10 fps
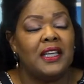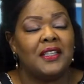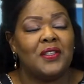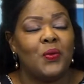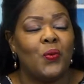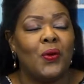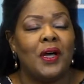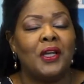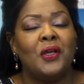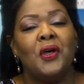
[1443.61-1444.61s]
He is the
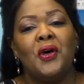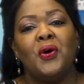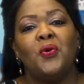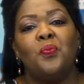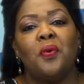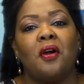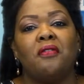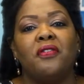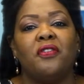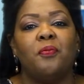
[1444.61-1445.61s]
one who
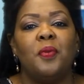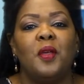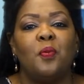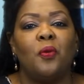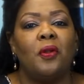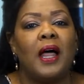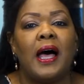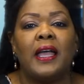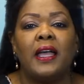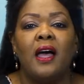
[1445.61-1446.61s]
births people
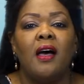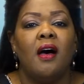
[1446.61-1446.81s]
like